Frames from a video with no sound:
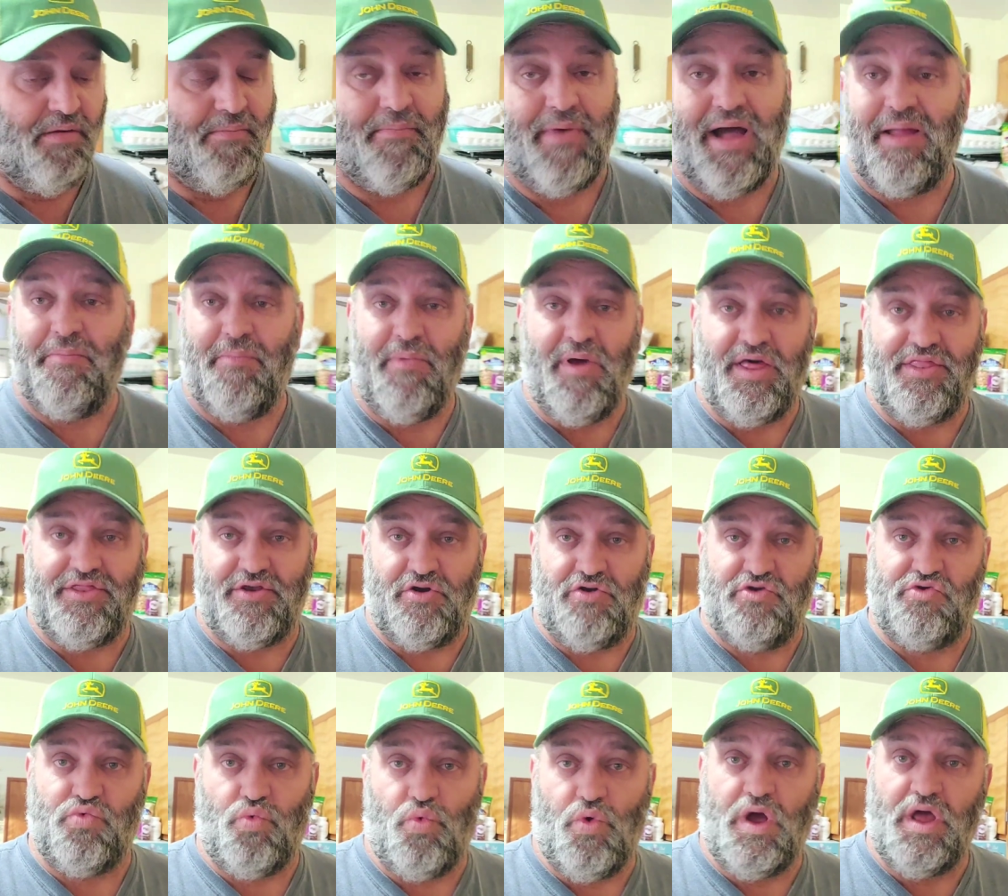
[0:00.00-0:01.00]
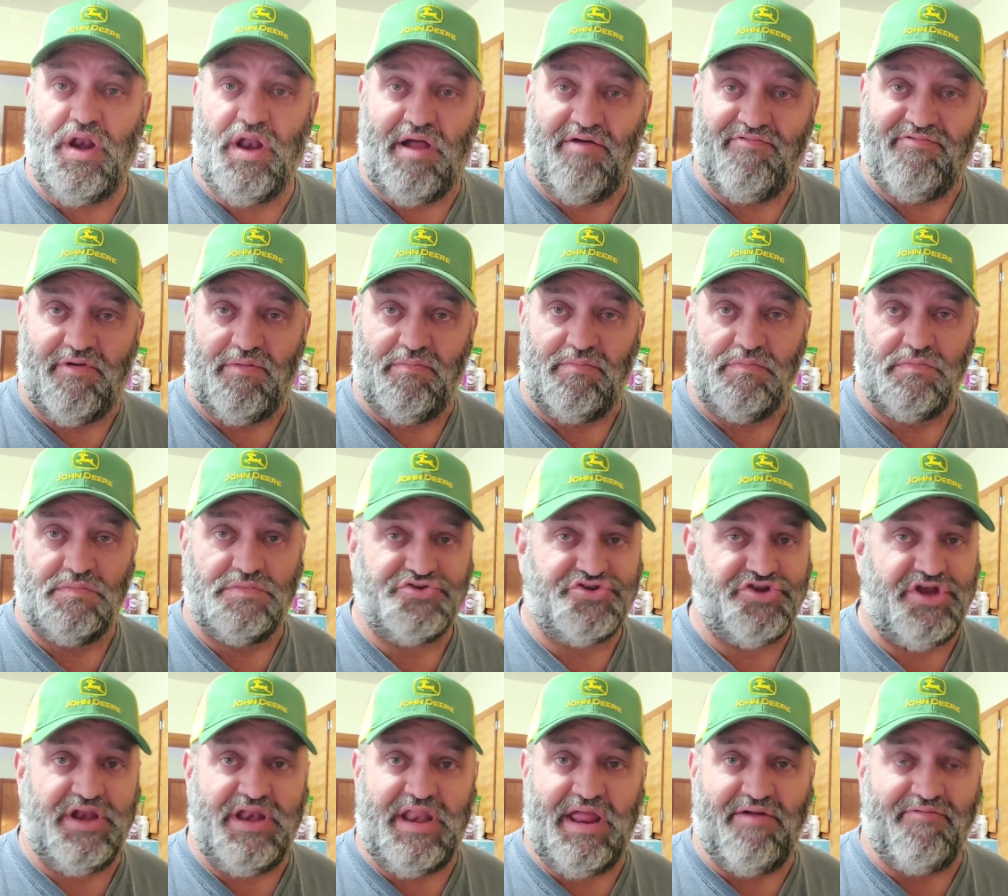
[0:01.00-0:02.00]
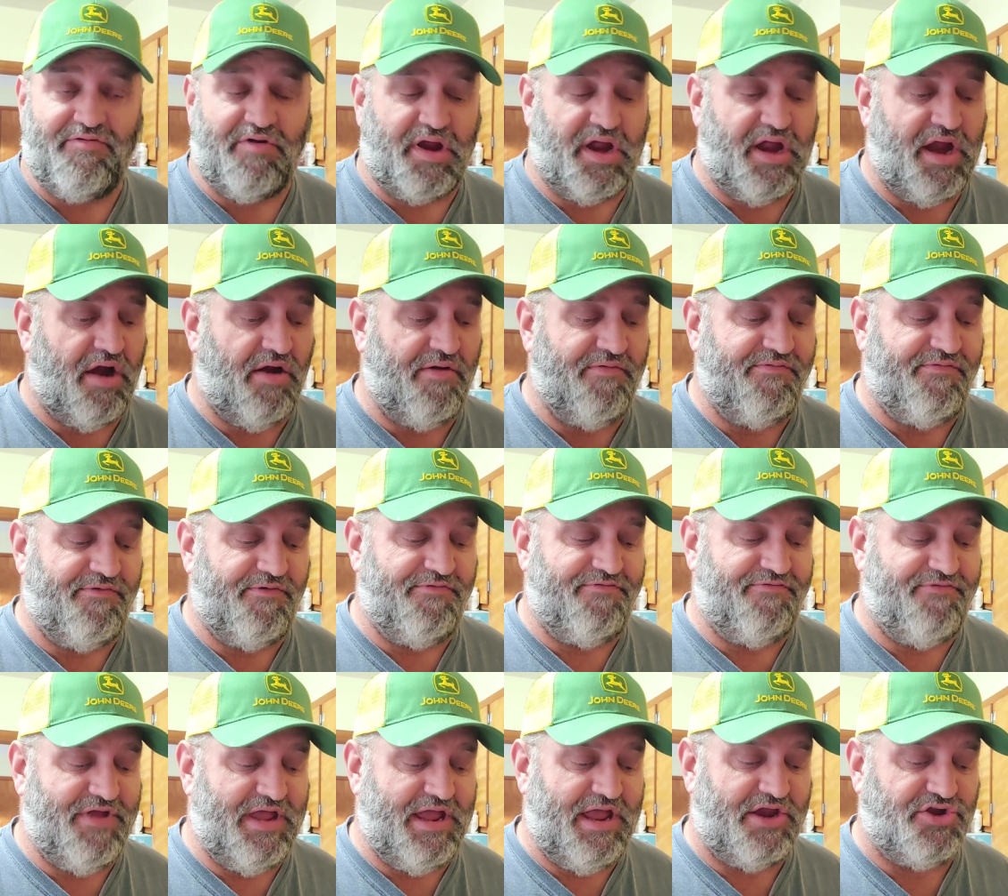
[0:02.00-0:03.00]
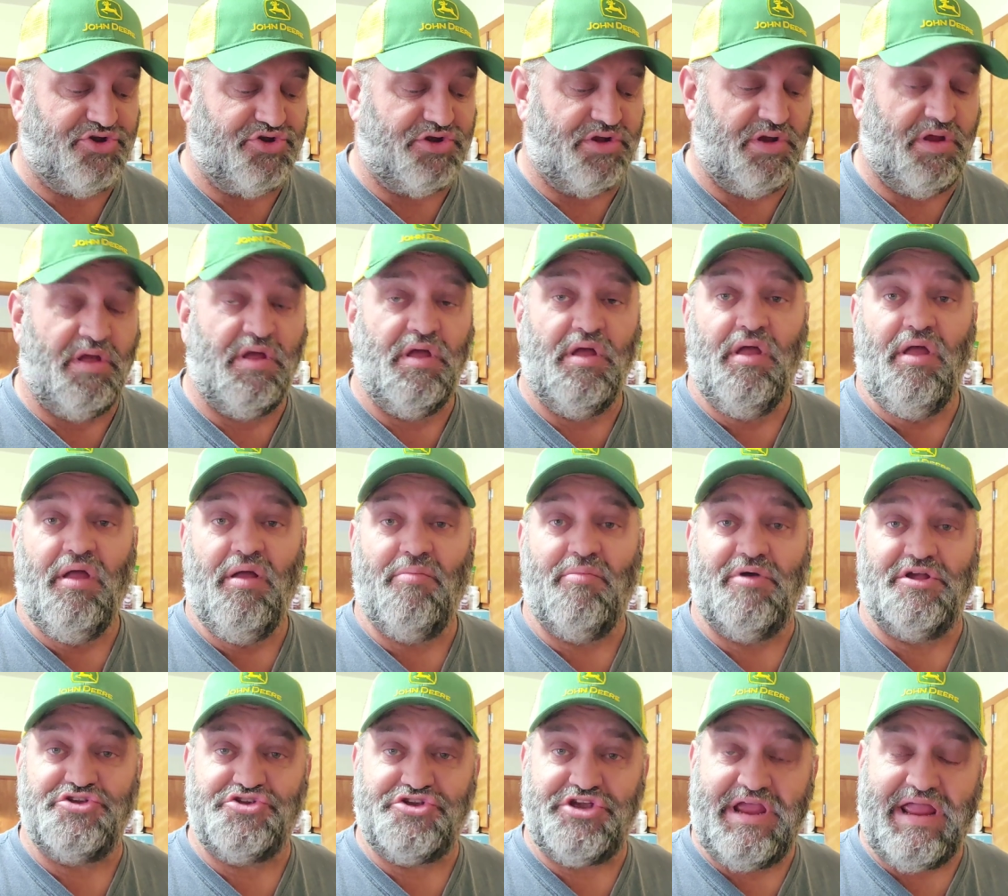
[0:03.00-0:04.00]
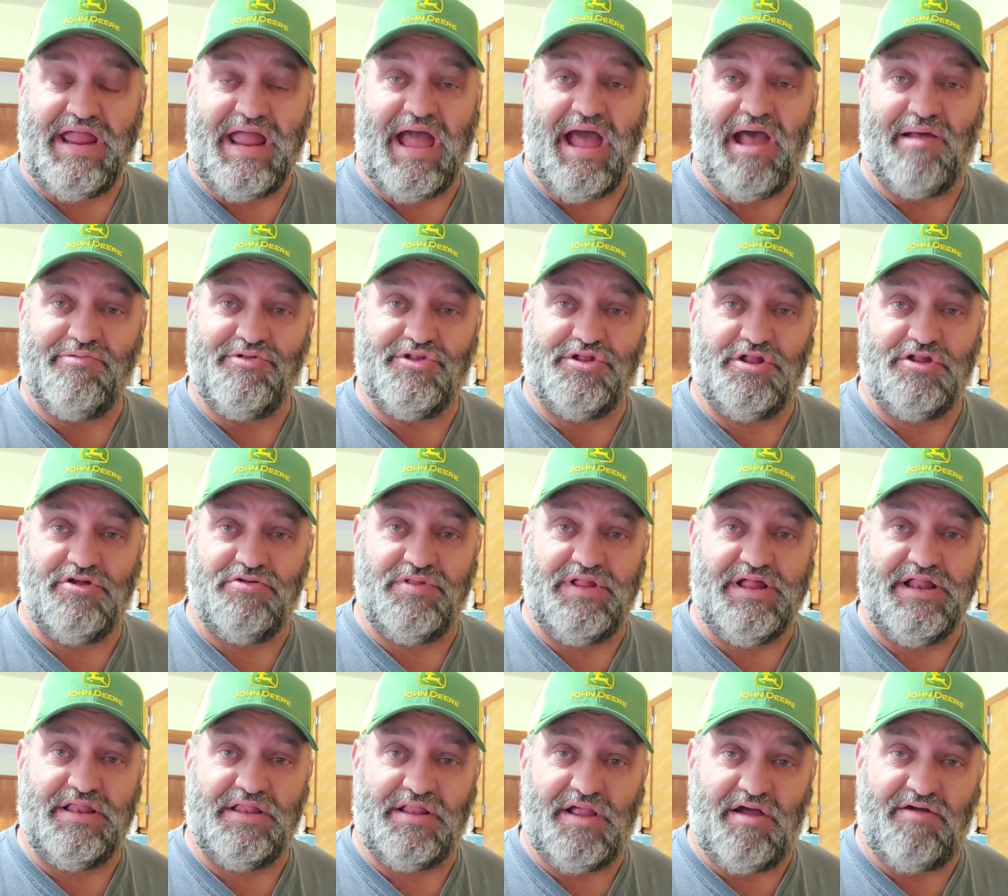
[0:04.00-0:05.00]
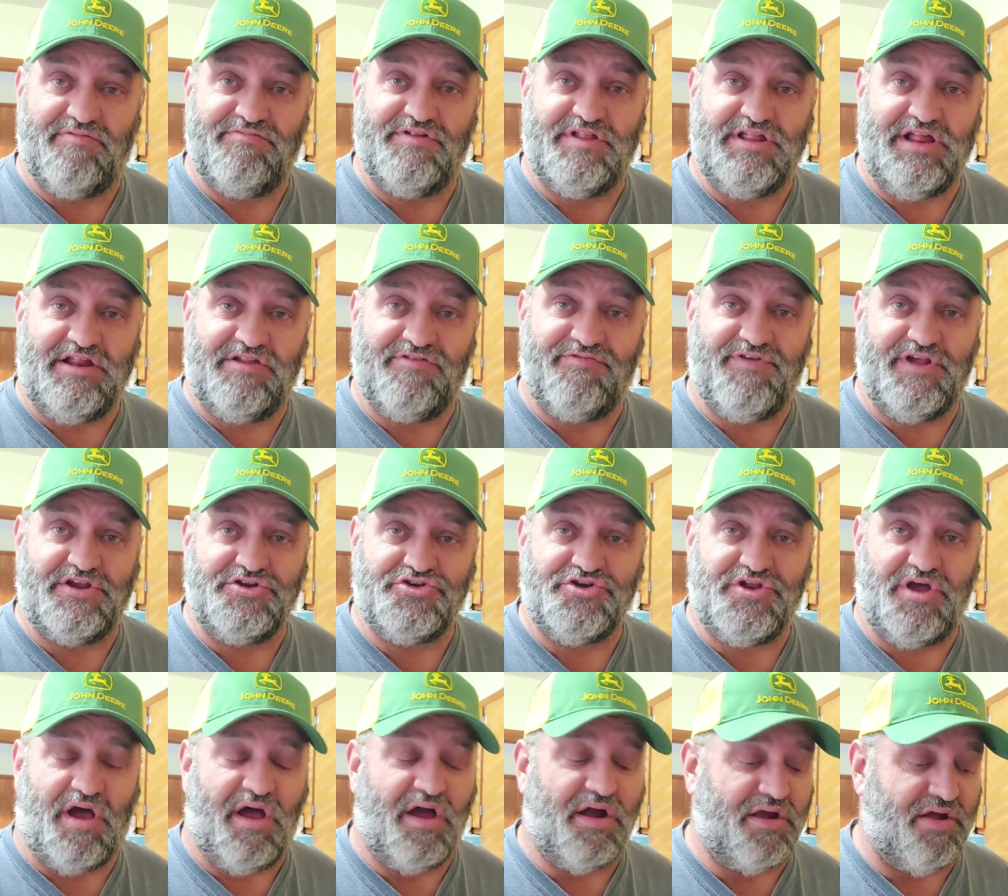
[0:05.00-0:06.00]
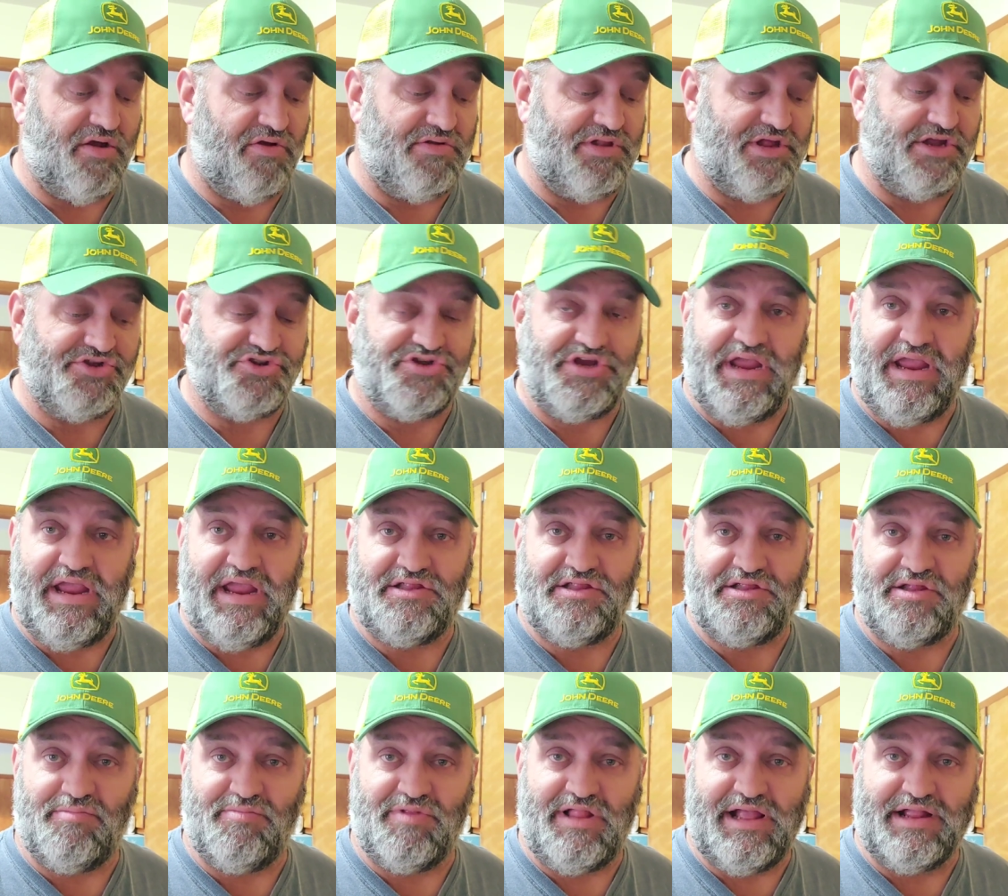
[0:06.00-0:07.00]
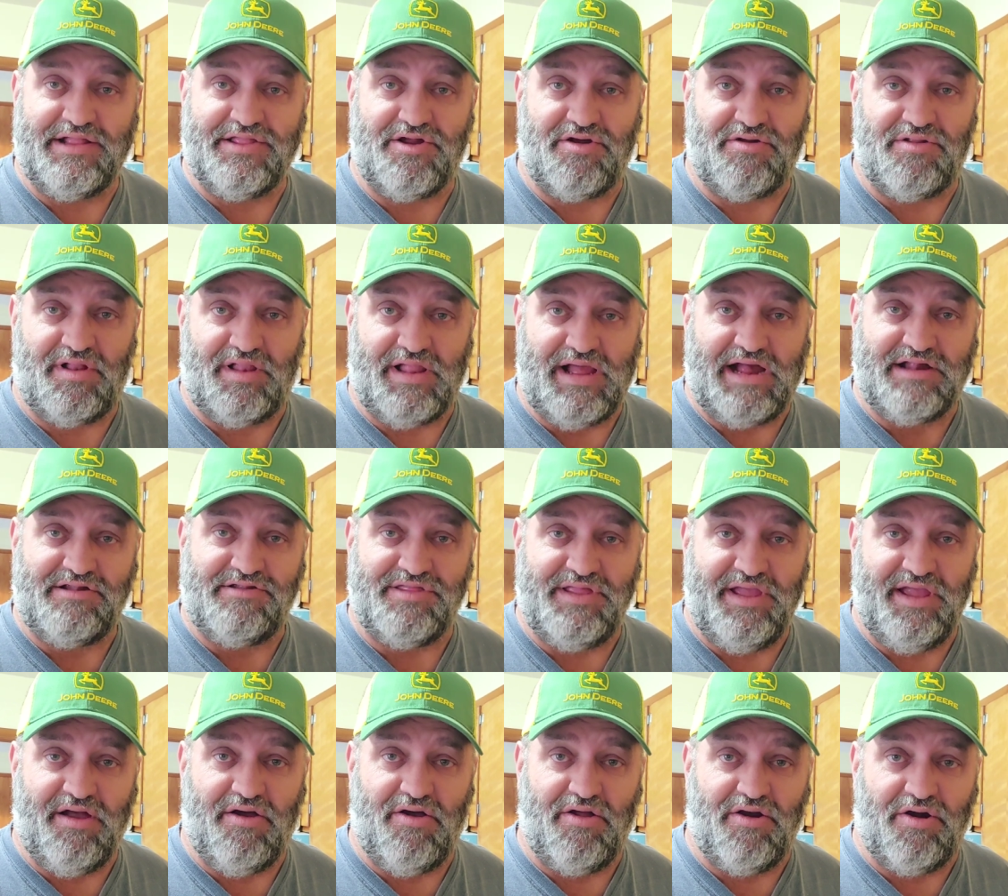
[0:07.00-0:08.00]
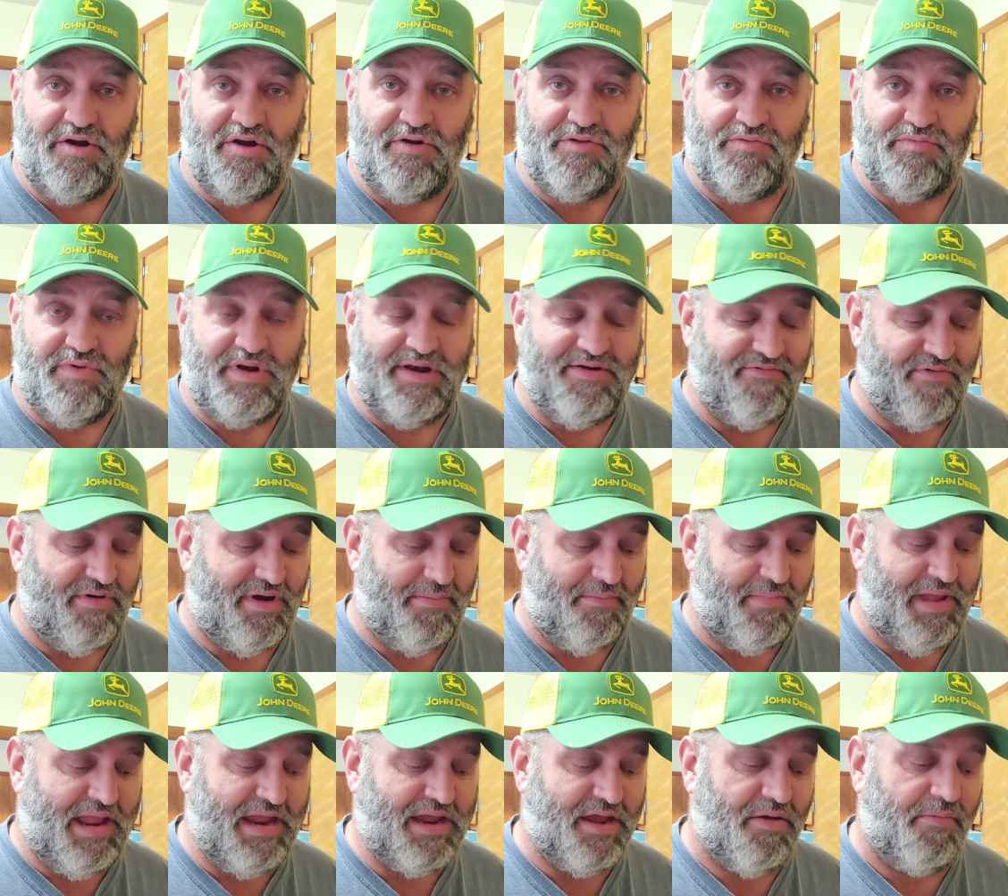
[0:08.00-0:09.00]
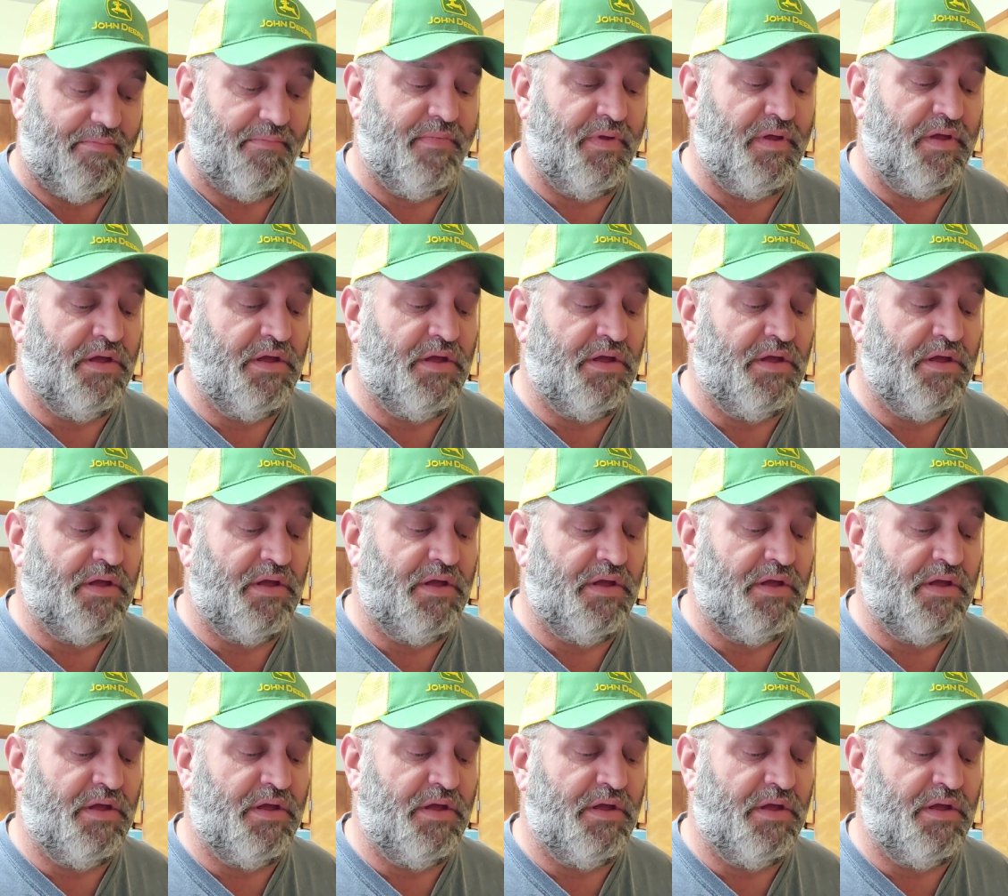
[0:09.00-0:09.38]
My mother's one of them. She never cared for fish, but she absolutely loves these fish tacos and she eats them like they're the last thing on earth whenever I make them.